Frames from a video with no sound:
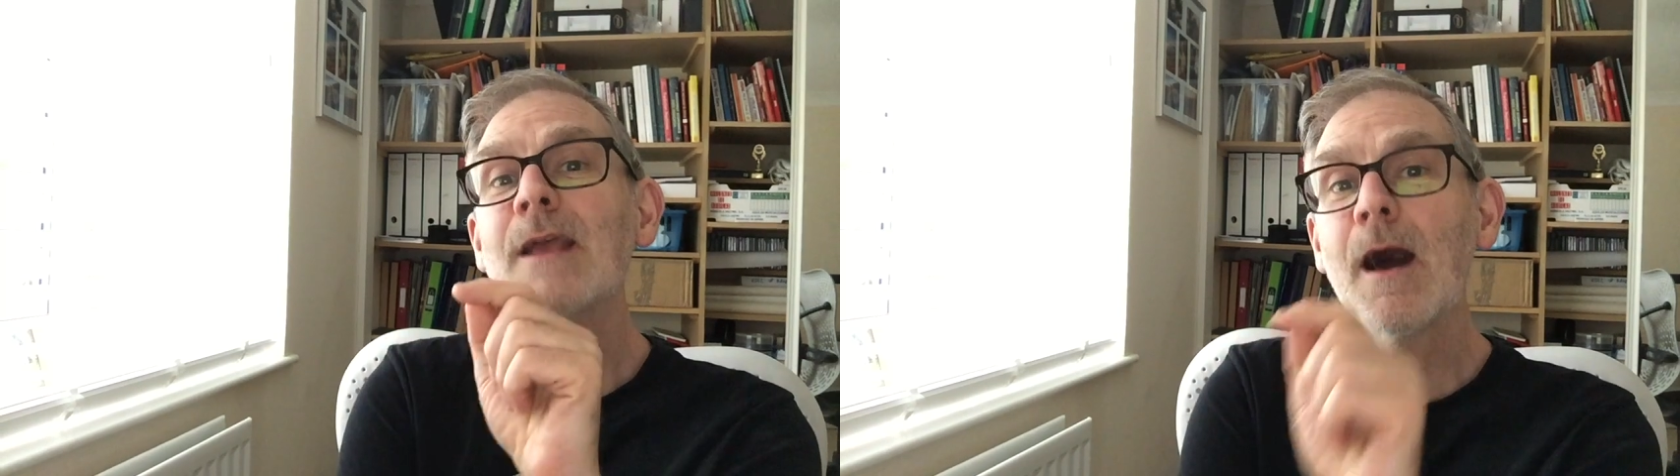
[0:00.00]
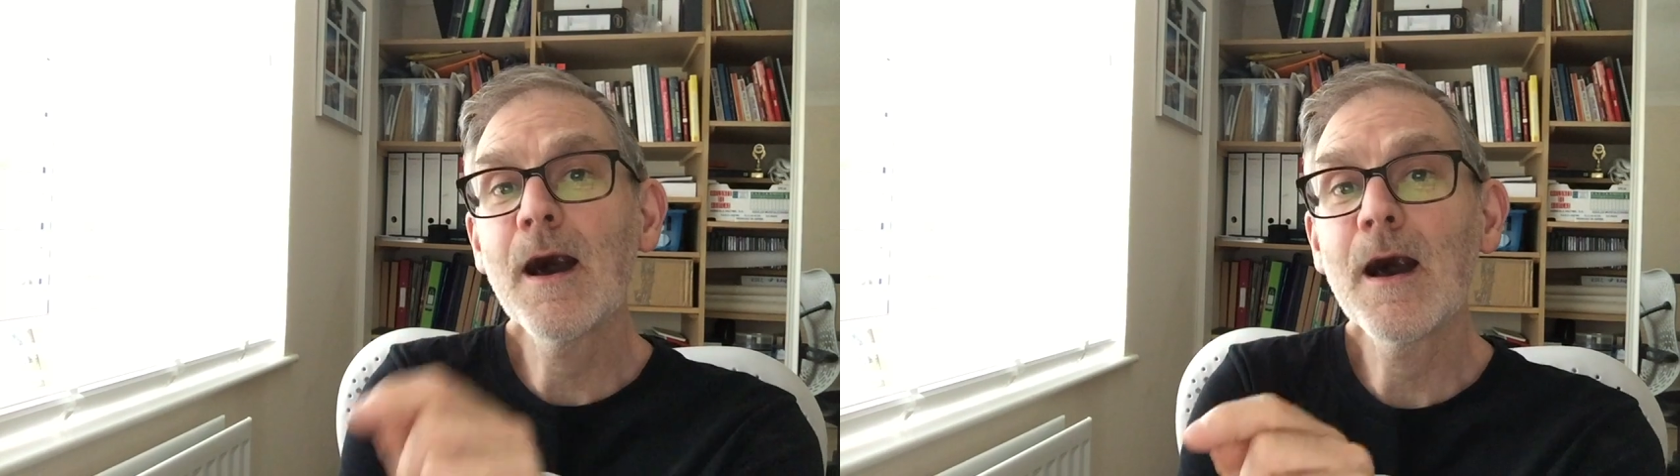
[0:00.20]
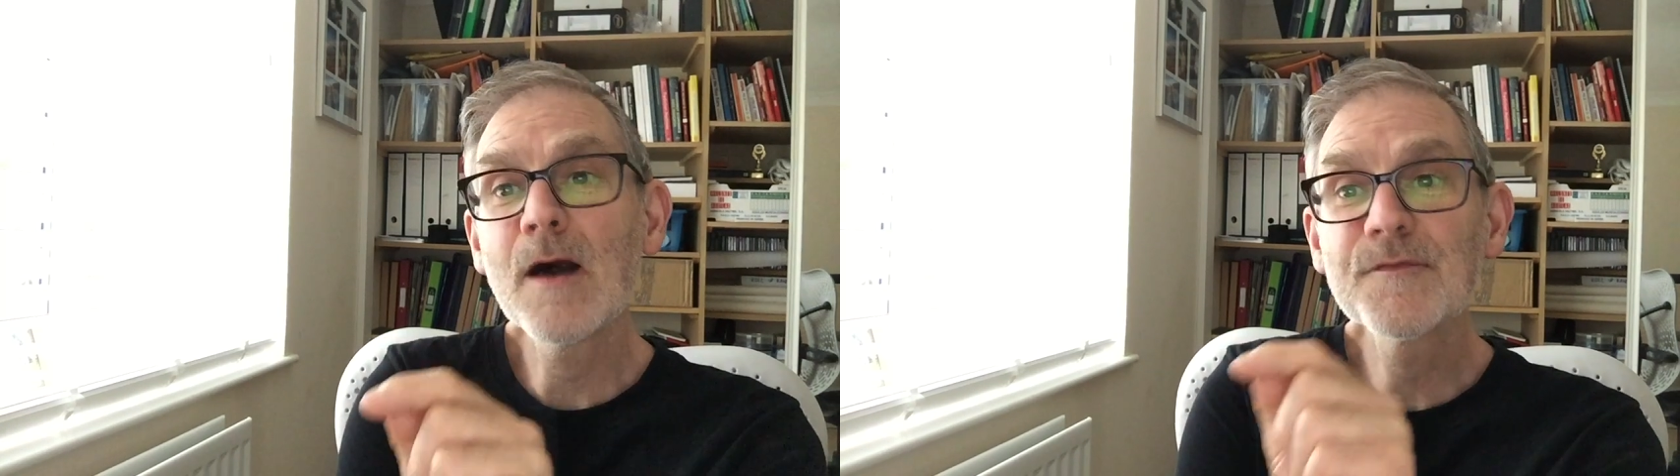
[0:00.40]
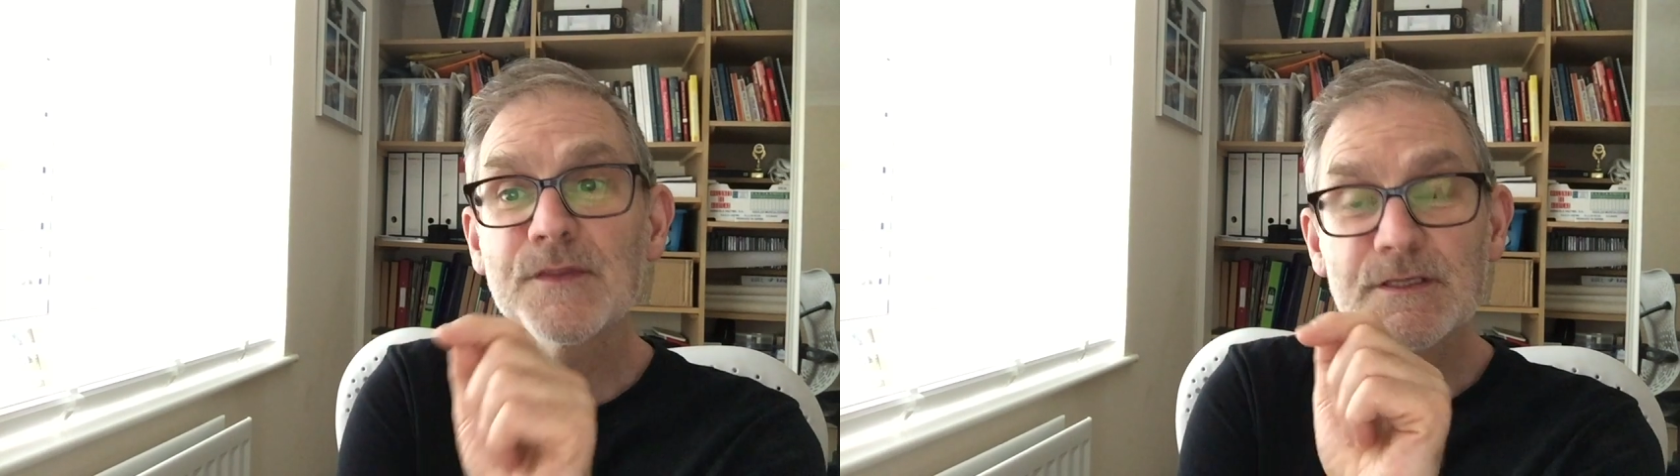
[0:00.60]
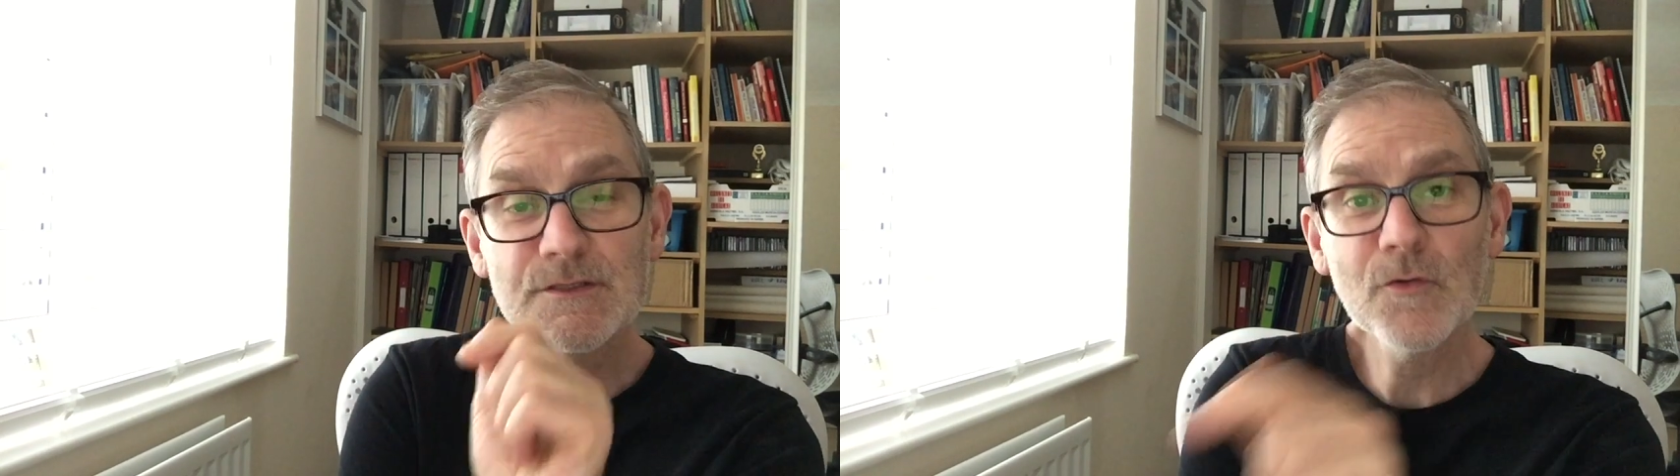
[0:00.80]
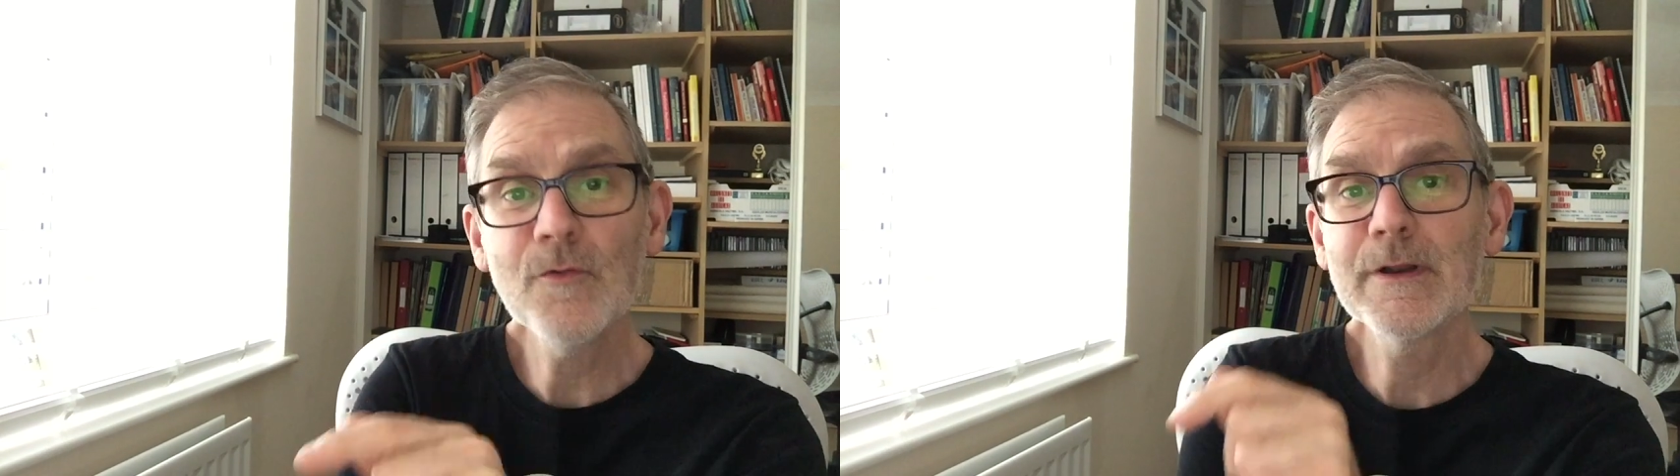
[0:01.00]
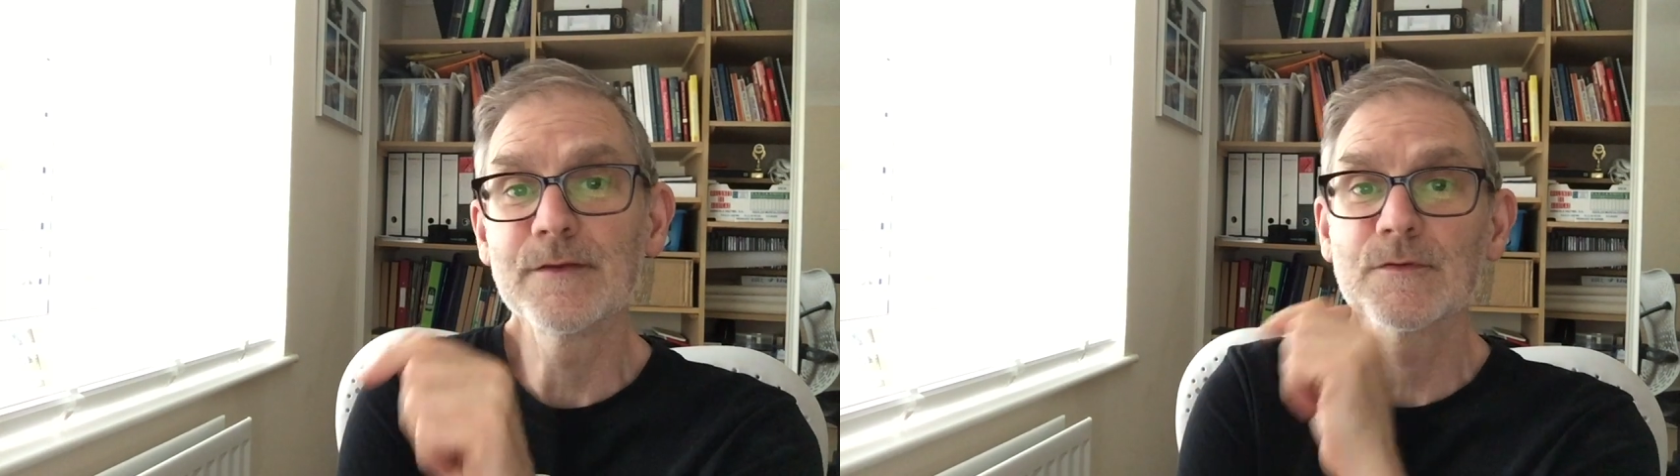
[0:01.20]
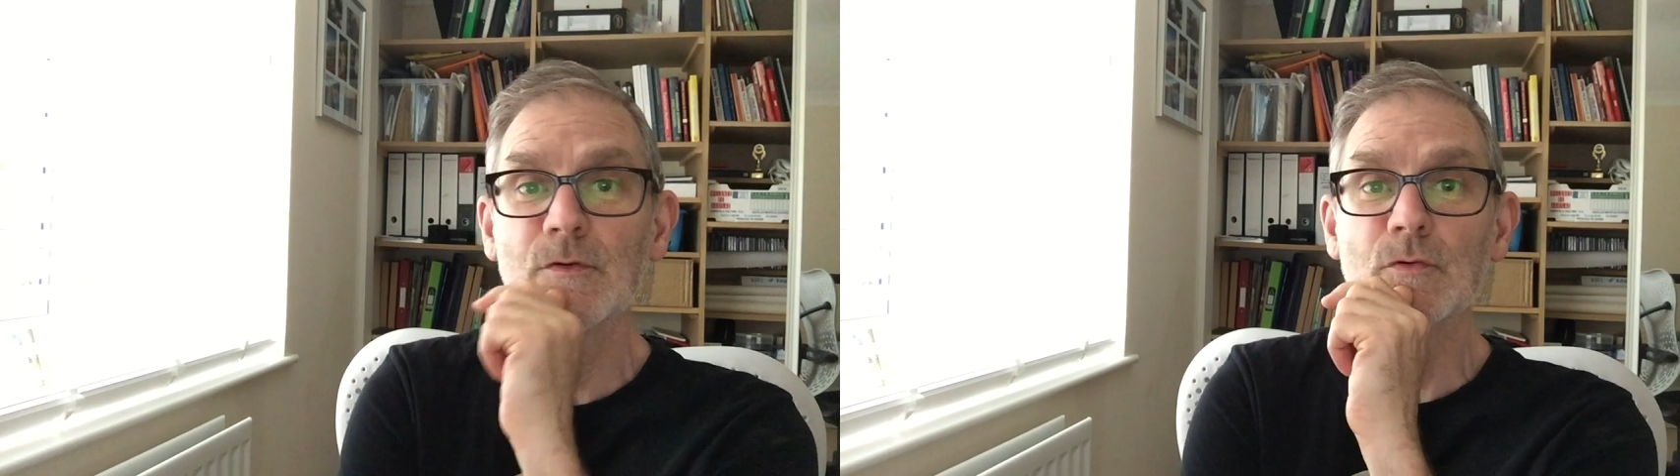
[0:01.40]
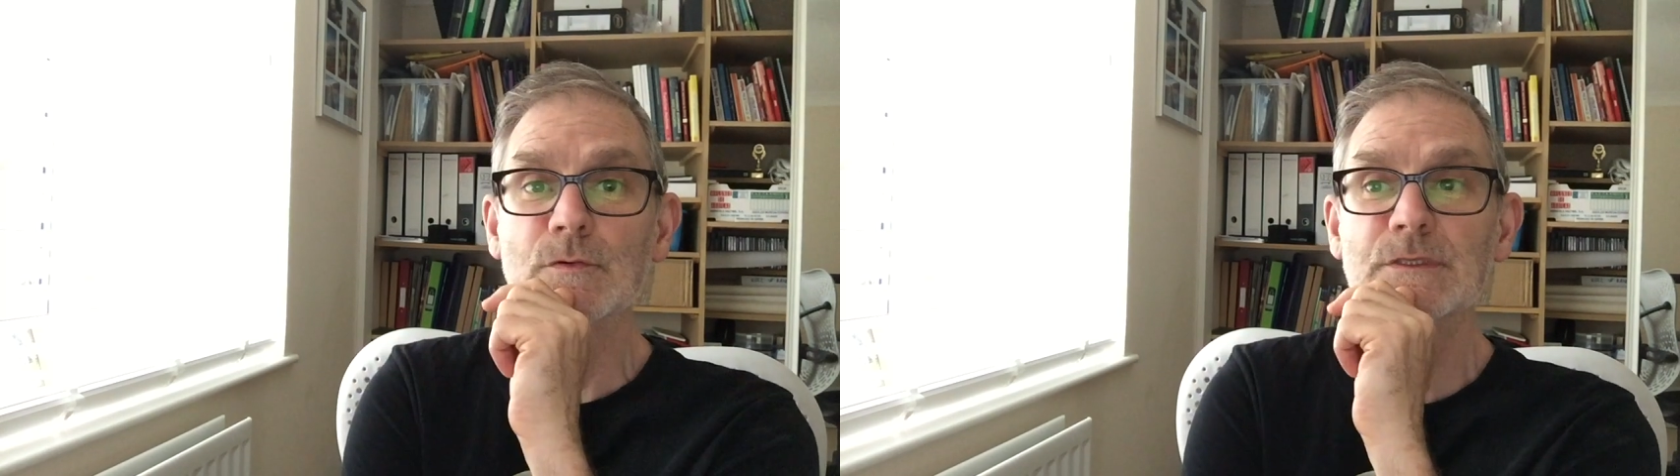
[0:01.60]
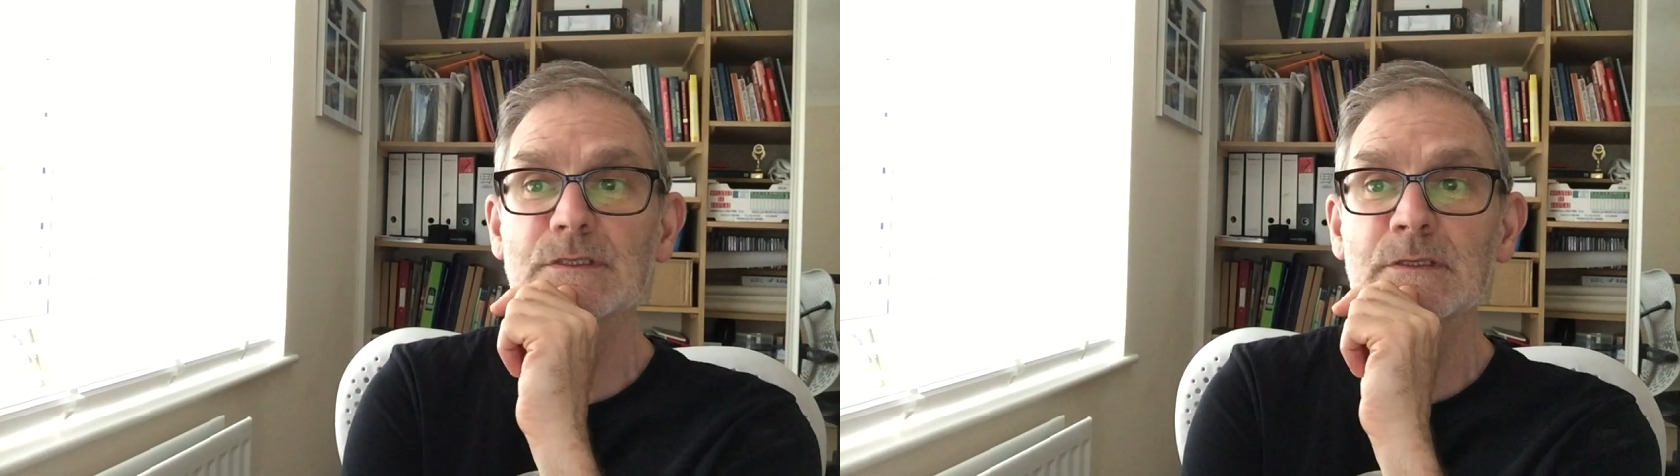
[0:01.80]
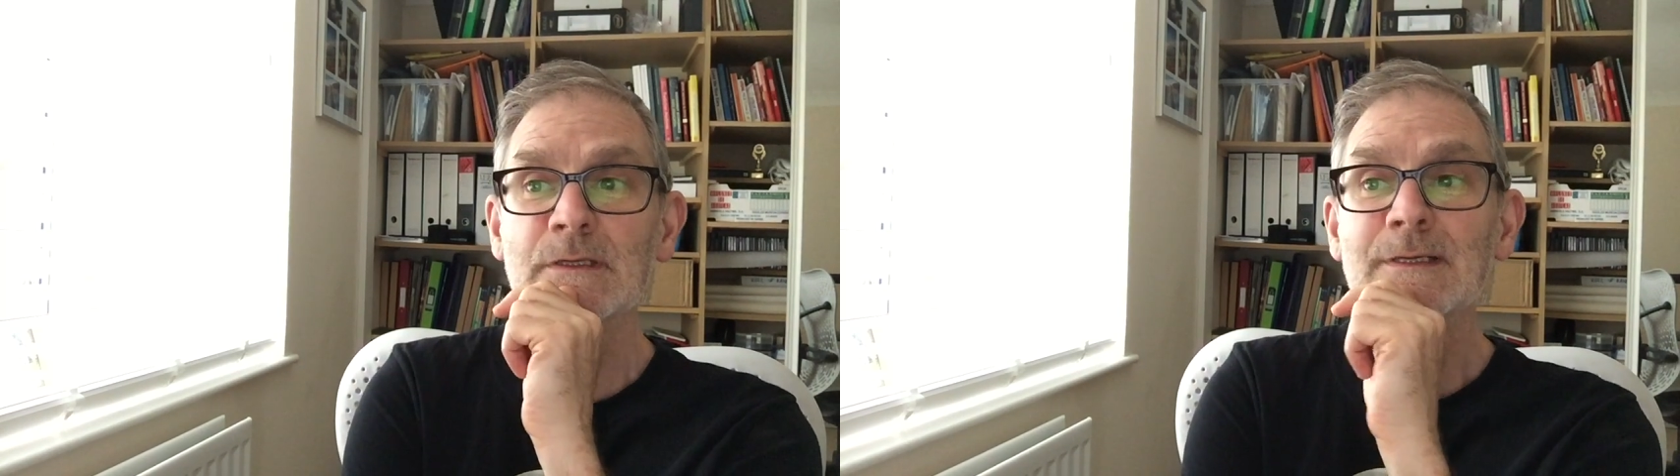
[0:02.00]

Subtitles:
half the story, of course.